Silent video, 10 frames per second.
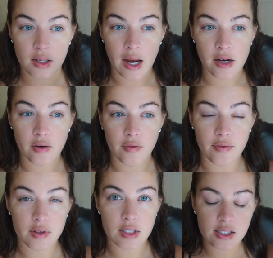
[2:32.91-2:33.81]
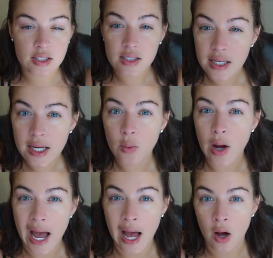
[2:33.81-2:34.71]
kind of see
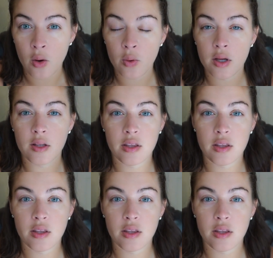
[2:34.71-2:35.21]
how